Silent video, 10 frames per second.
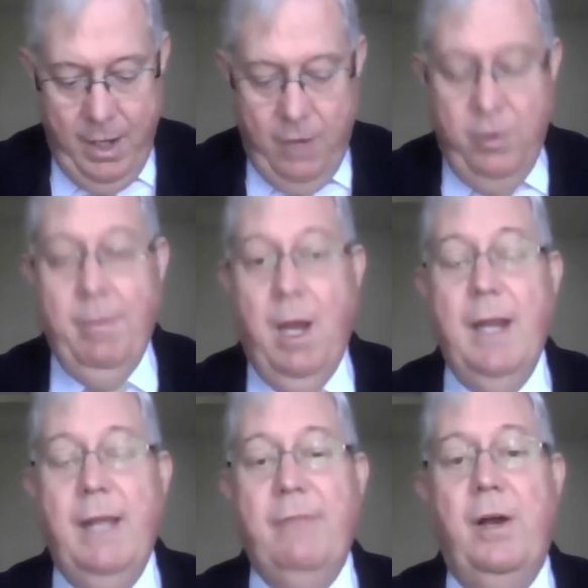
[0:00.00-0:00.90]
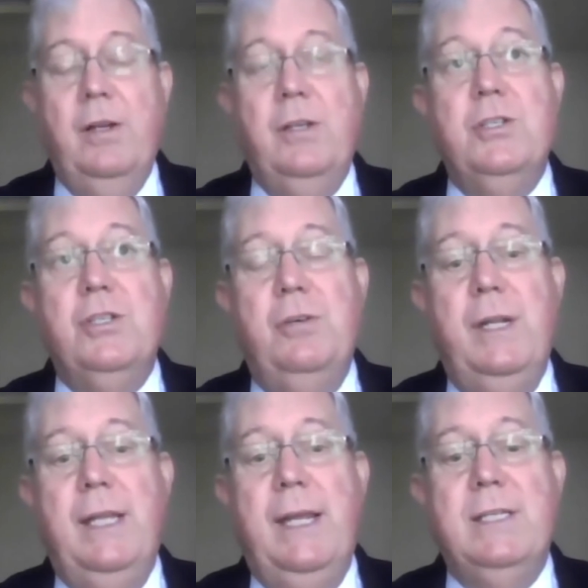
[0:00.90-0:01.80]
Remaining focused
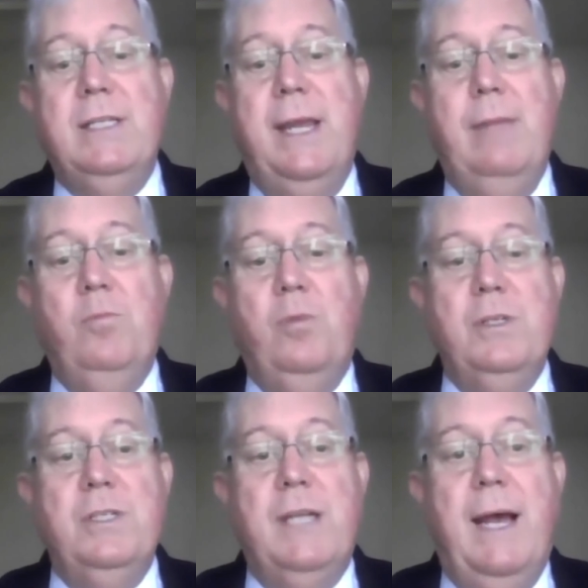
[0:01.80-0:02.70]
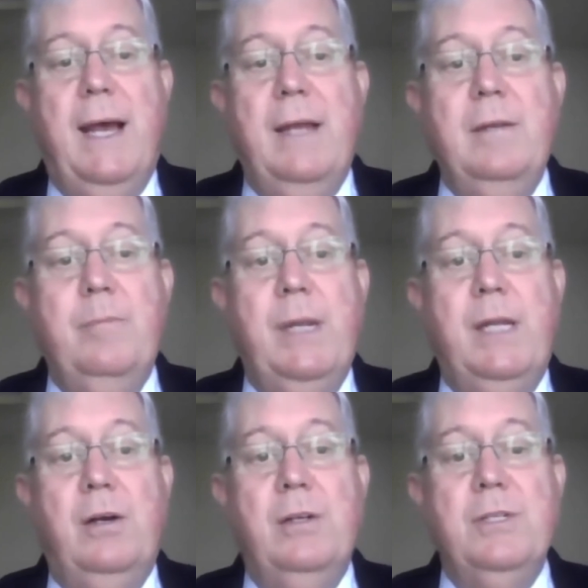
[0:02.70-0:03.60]
during the exam wasn't hard
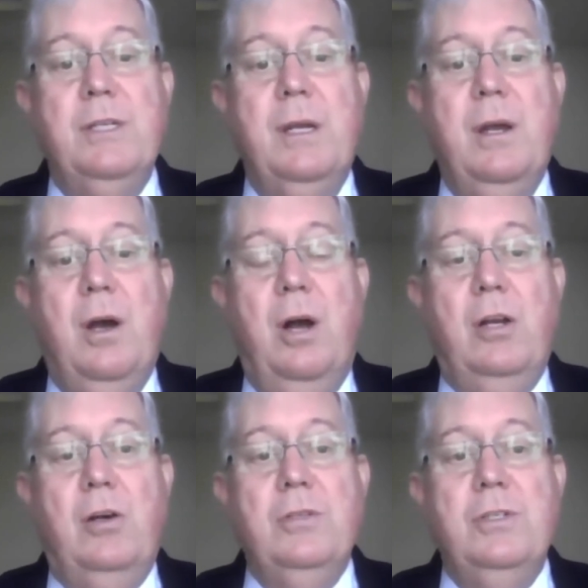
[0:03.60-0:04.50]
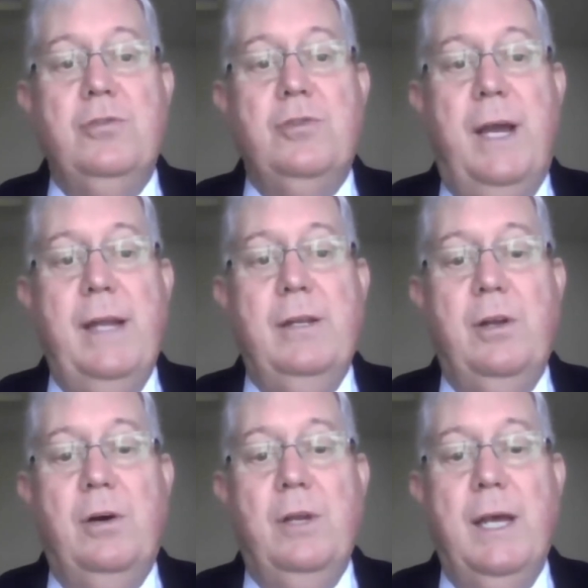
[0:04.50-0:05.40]
because I concentrated
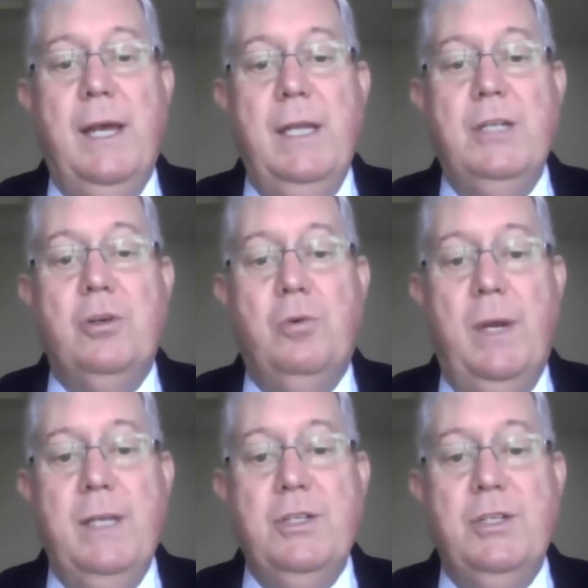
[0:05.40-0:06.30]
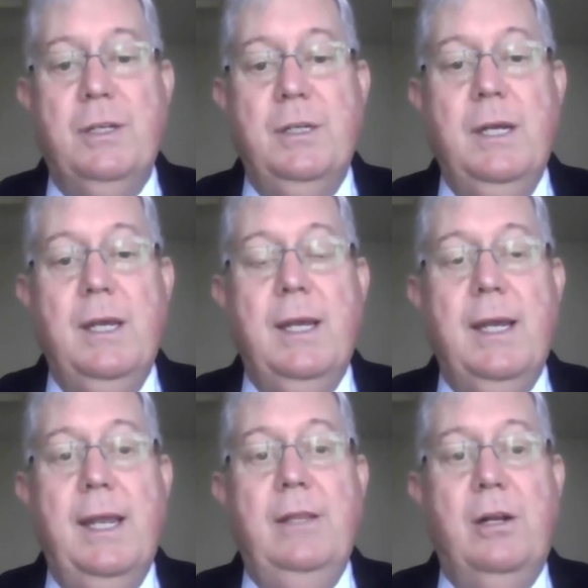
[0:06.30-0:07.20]
on each question
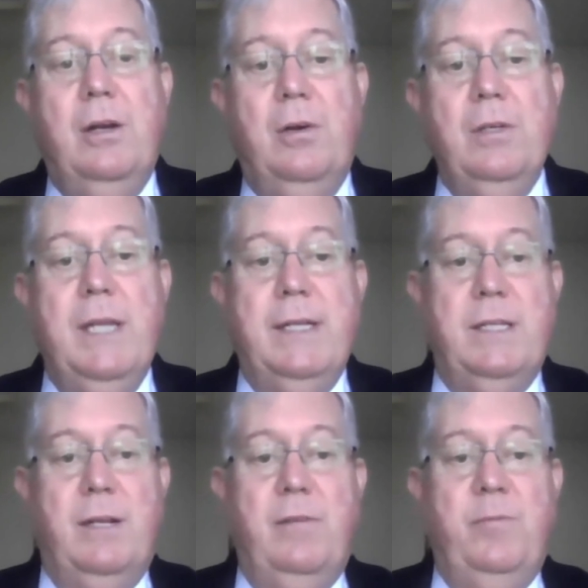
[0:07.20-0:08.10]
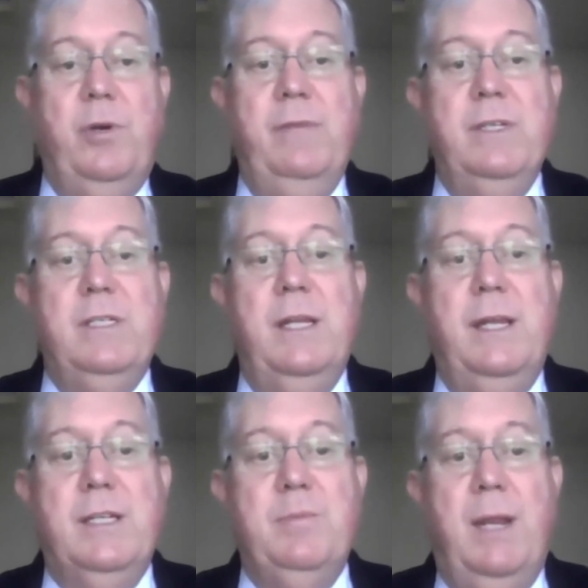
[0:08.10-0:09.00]
in the context that I've previously
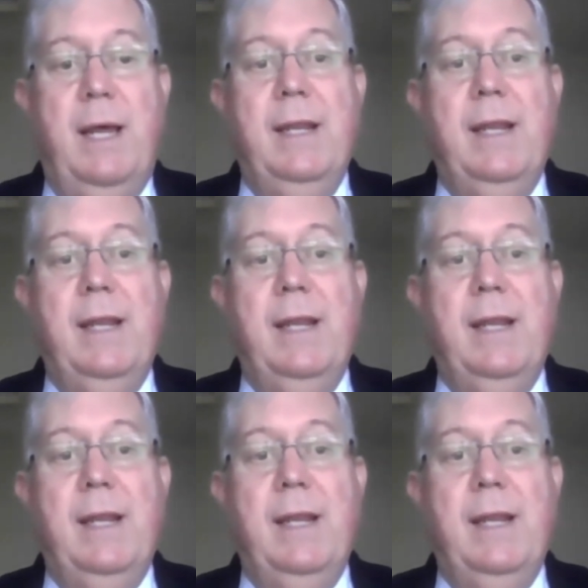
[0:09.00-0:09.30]
explained.